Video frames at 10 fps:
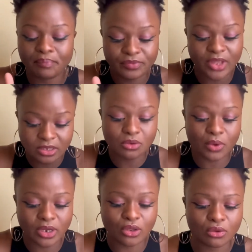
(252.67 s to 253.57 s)

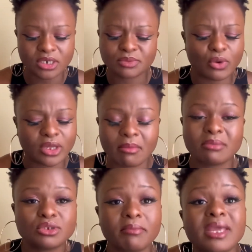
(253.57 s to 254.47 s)
This boy came
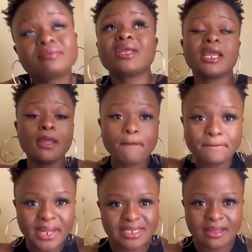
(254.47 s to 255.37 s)
up to me, he
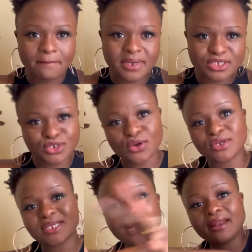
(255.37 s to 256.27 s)
picked up my
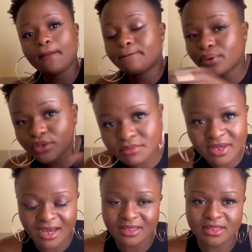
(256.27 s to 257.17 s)
skirts, and then he pulled
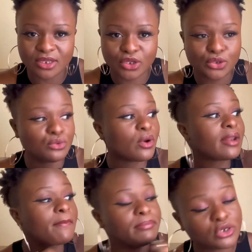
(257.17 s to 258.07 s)
me out the queue and
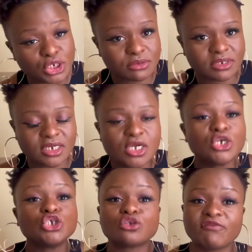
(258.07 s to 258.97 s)
he pushed me.
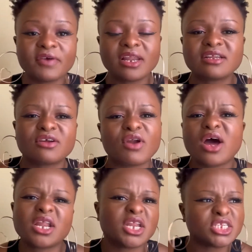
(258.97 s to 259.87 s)
So I fell on the
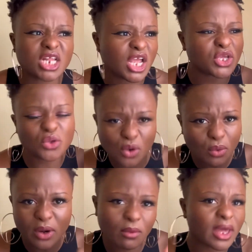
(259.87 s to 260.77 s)
ground, and he's like, you're a
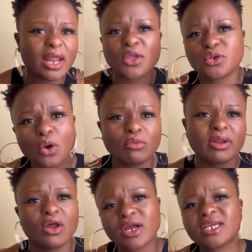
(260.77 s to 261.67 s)
kwara kwara and you don't
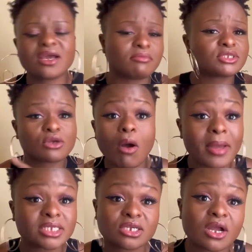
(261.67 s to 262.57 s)
belong here. You must go
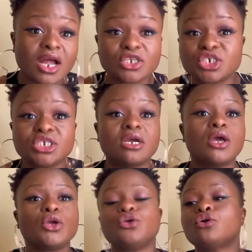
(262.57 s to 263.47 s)
back to your country.
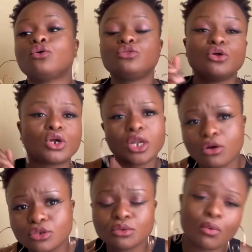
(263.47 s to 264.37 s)
You know, the
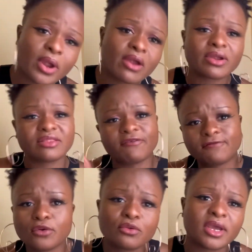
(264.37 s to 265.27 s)
clothes you're wearing, the
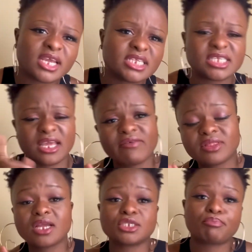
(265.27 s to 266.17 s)
food you're eating,
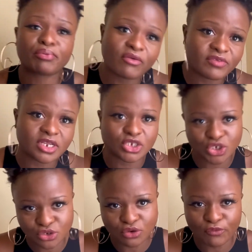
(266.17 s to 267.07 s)
everything is privileged,
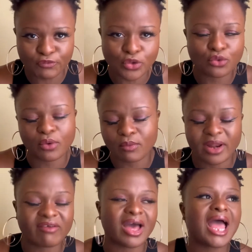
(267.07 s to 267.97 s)
you know, for you and
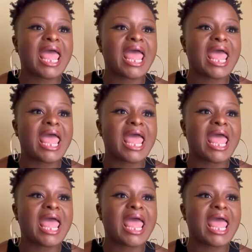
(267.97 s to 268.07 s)
whatever.